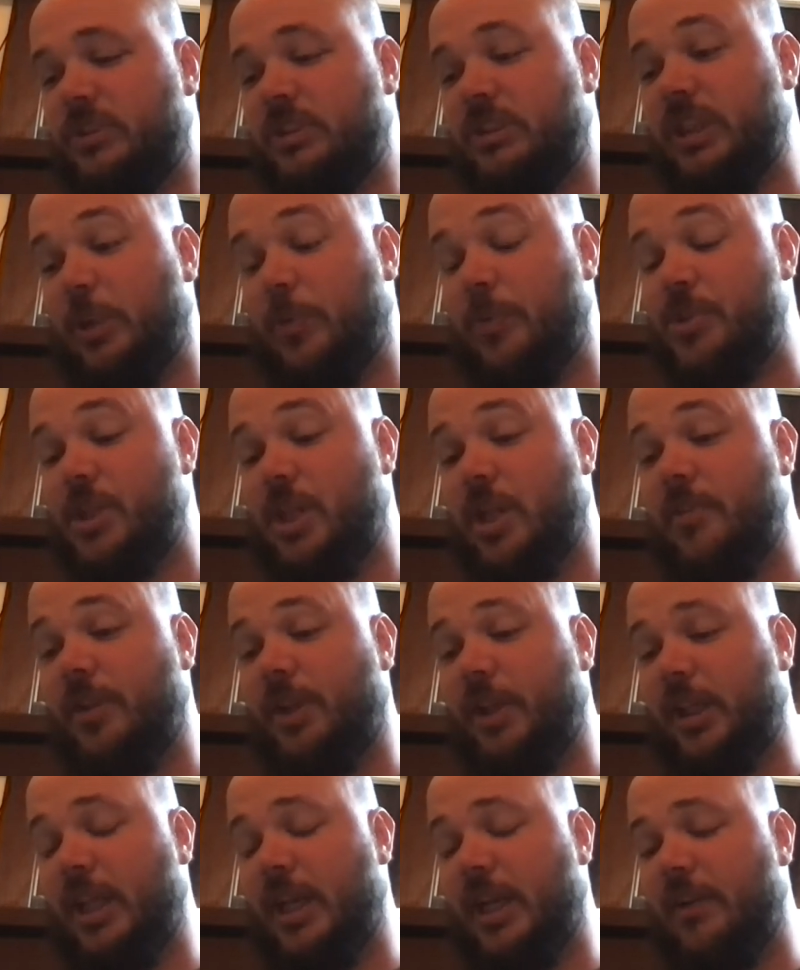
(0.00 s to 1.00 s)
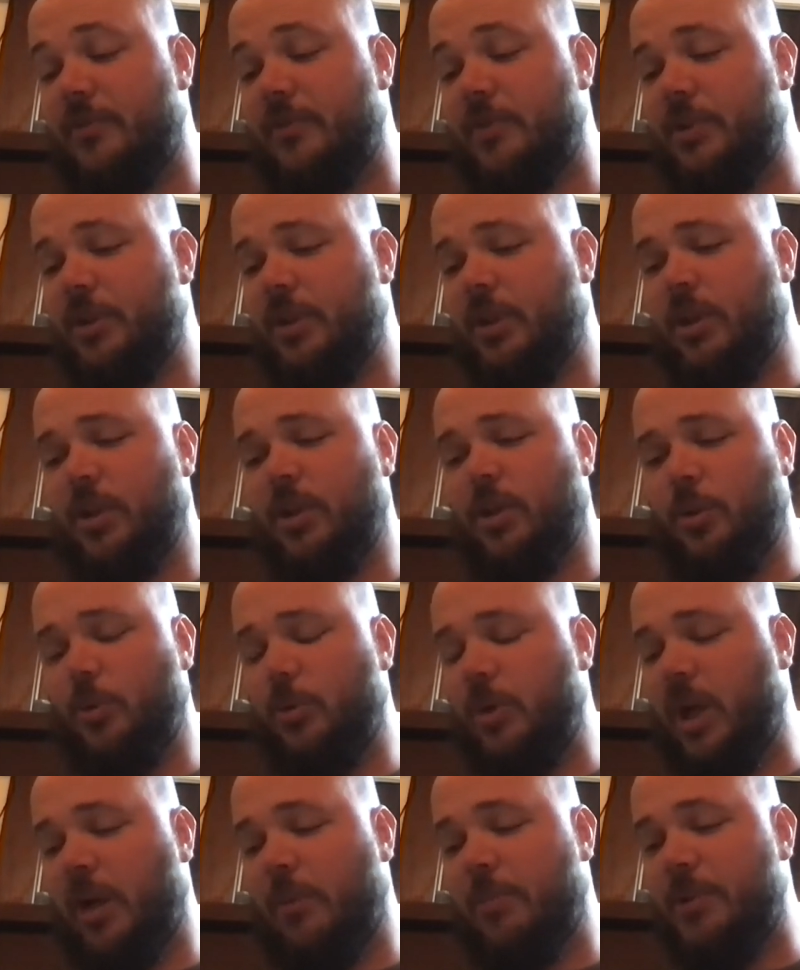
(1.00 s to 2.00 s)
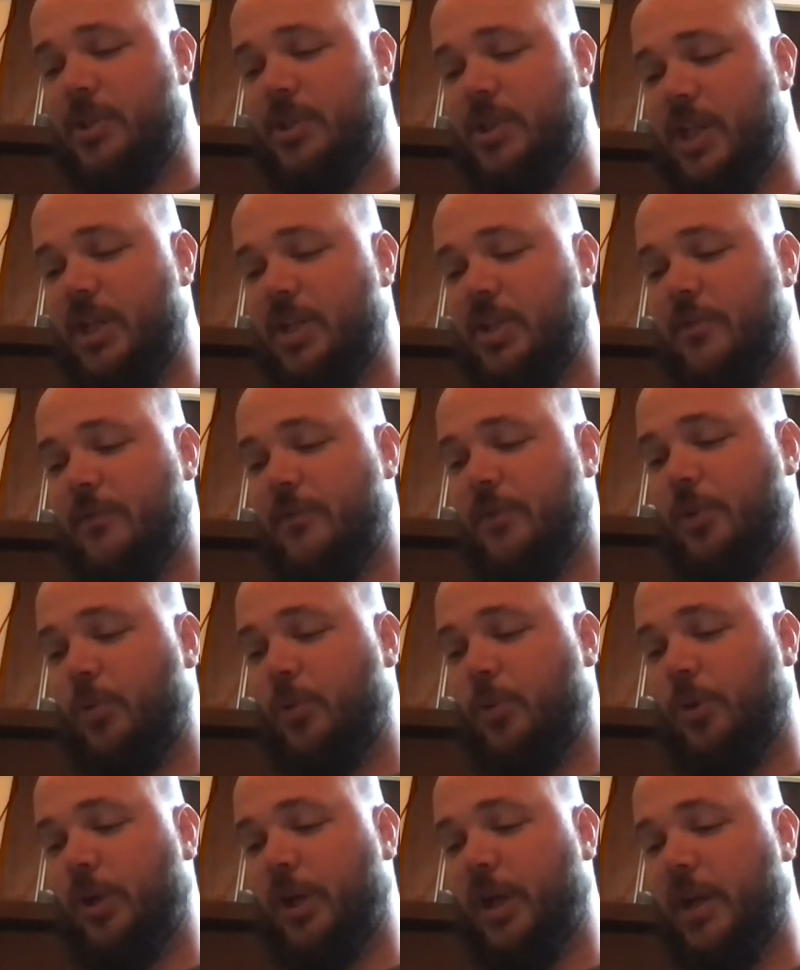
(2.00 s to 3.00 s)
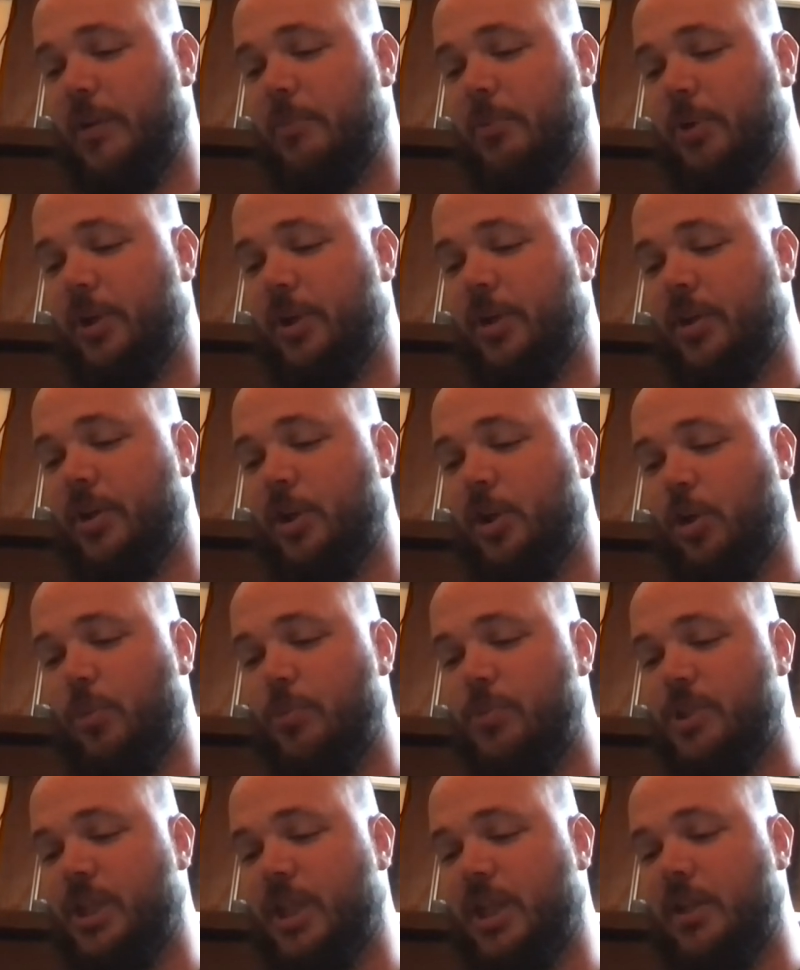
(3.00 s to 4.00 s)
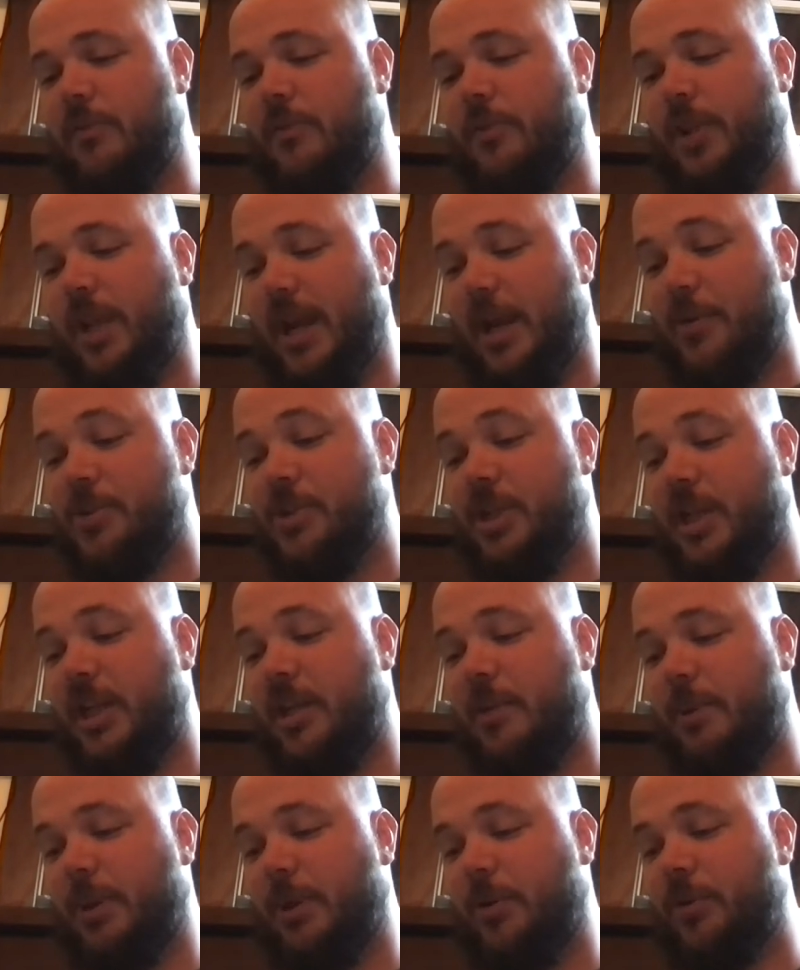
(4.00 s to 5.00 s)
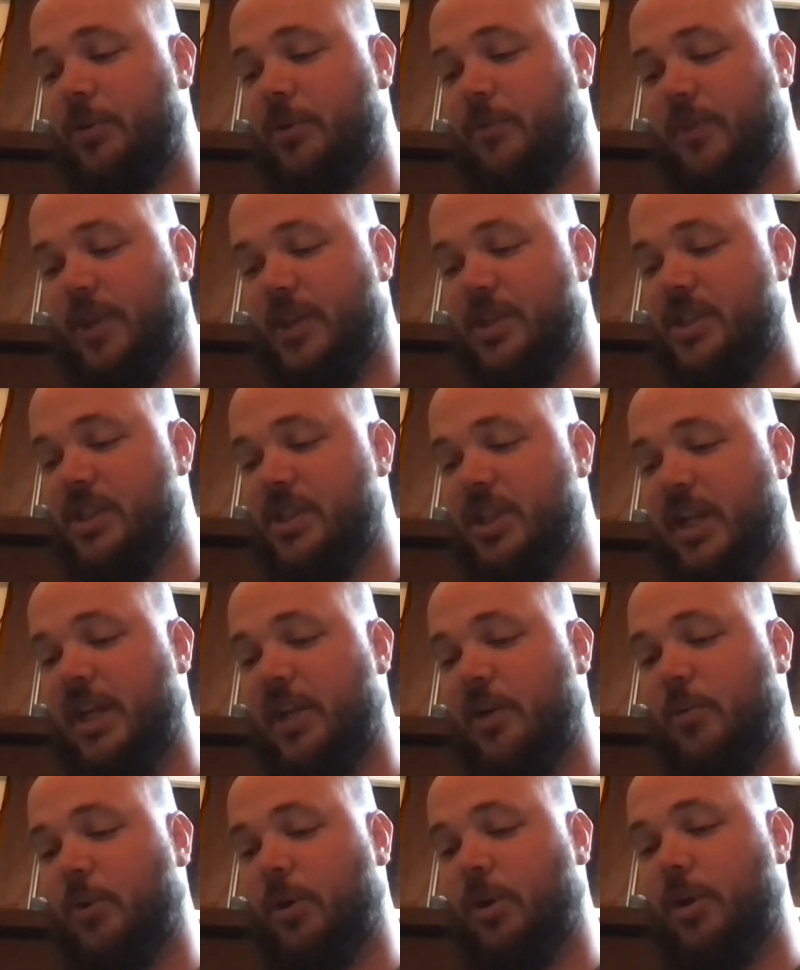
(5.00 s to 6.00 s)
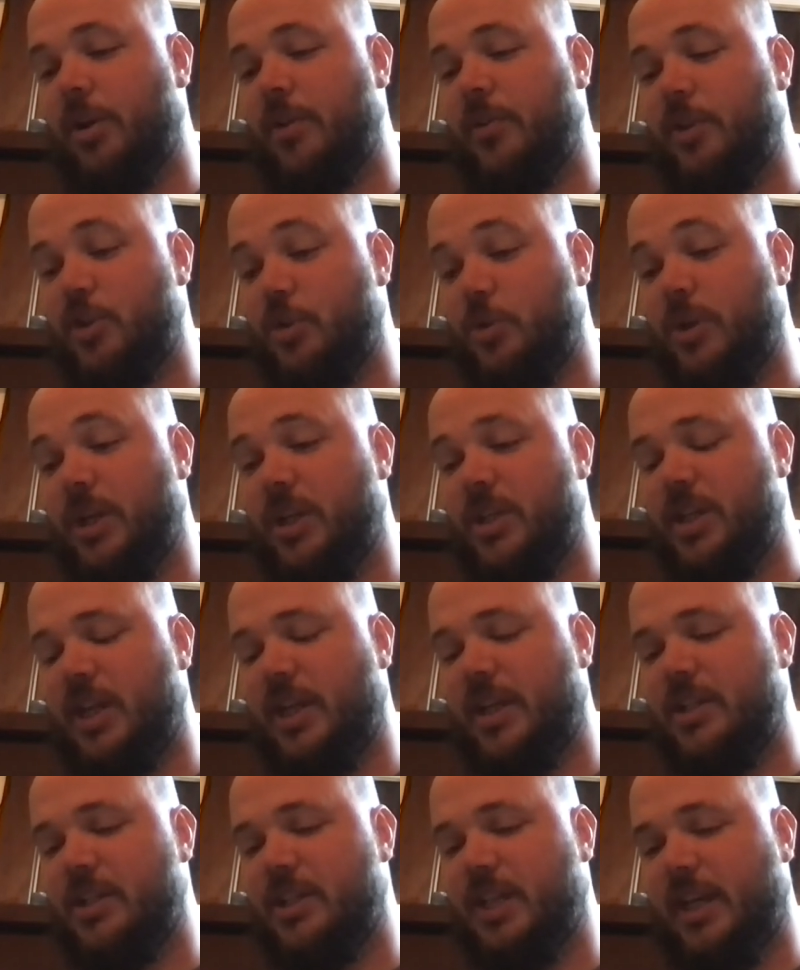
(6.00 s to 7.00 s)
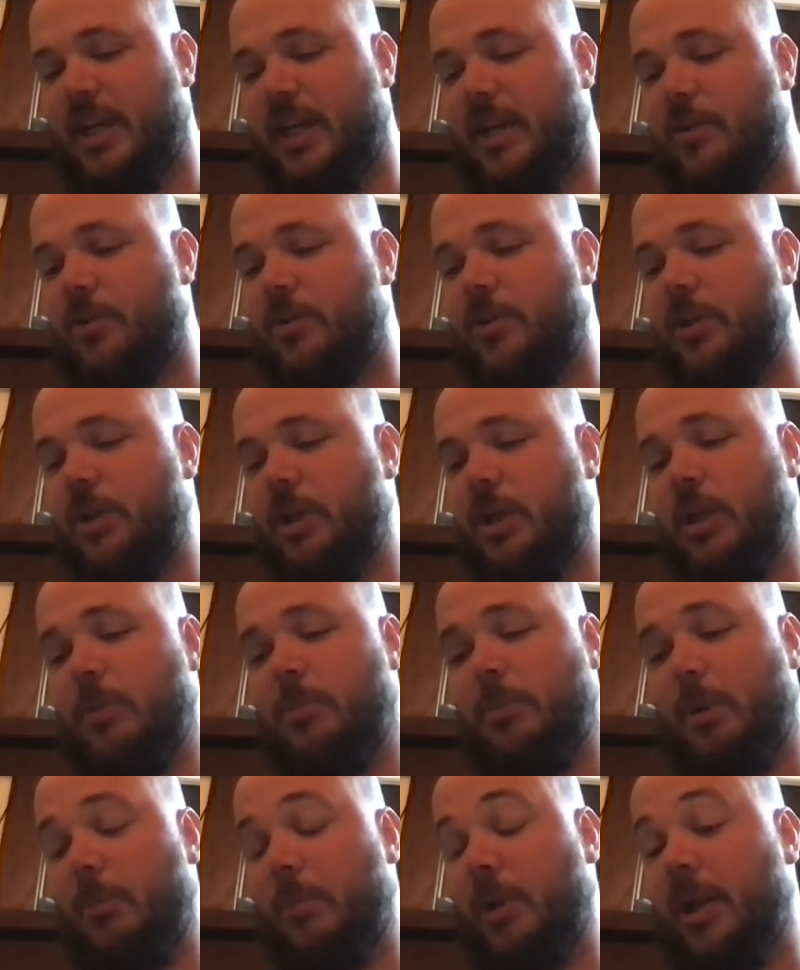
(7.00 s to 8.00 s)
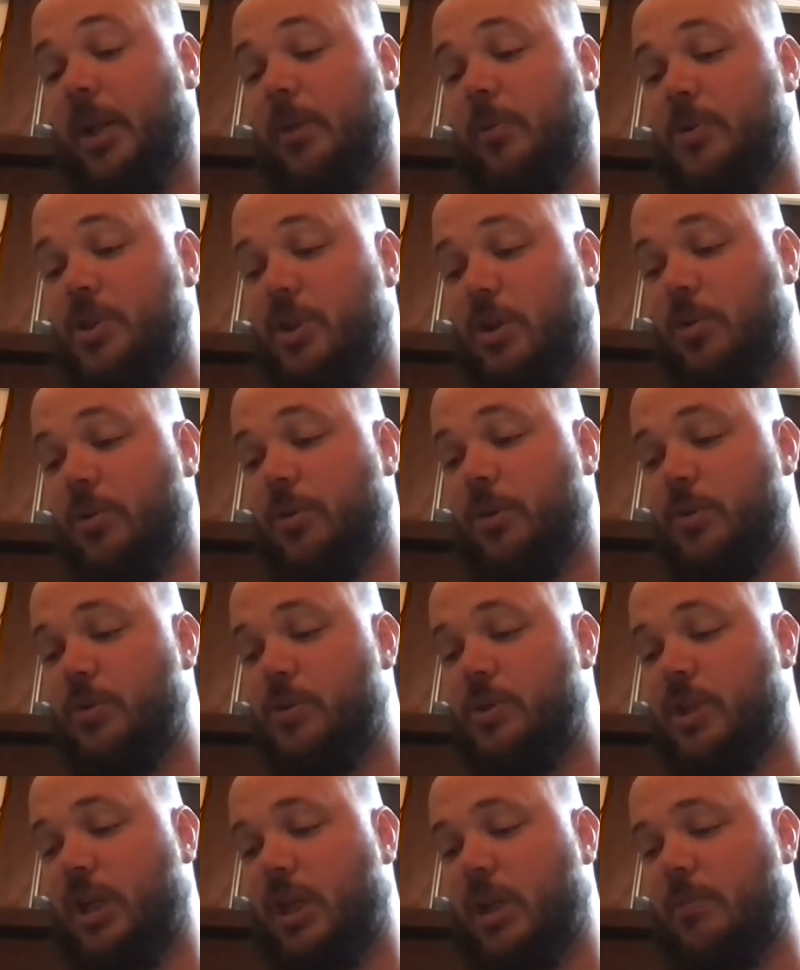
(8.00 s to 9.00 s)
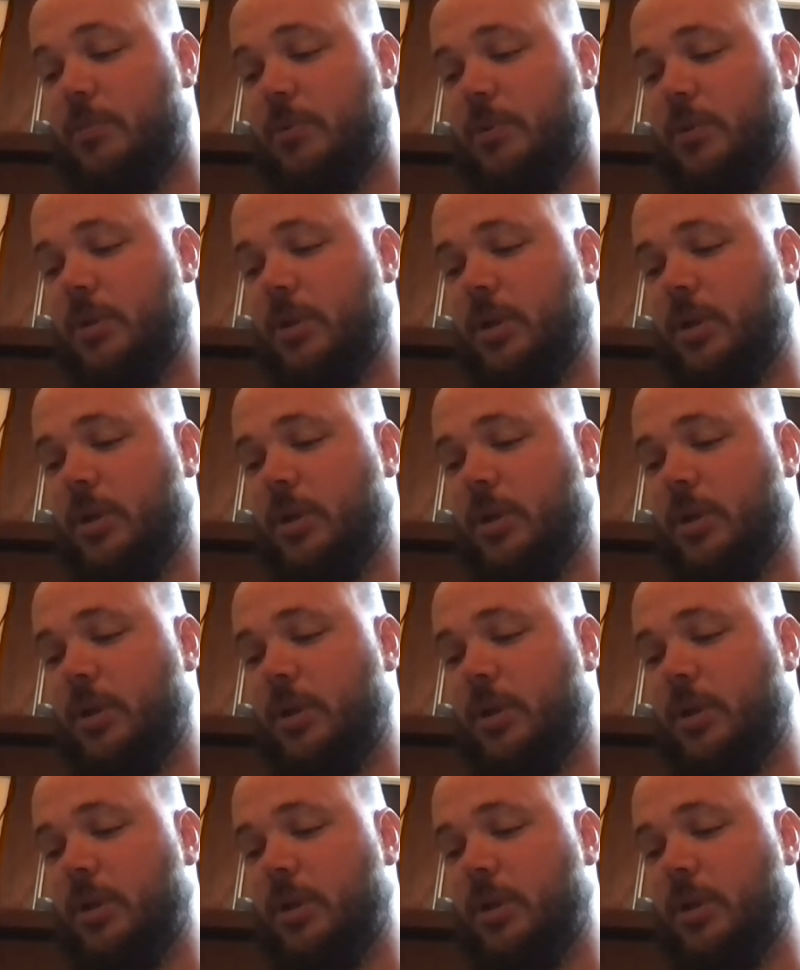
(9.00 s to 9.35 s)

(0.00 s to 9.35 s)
There was nothing left. No compensation for the work I had put into the homestead, for the house I had built, the fences I had run, and the trees I had set out. My money was all used up.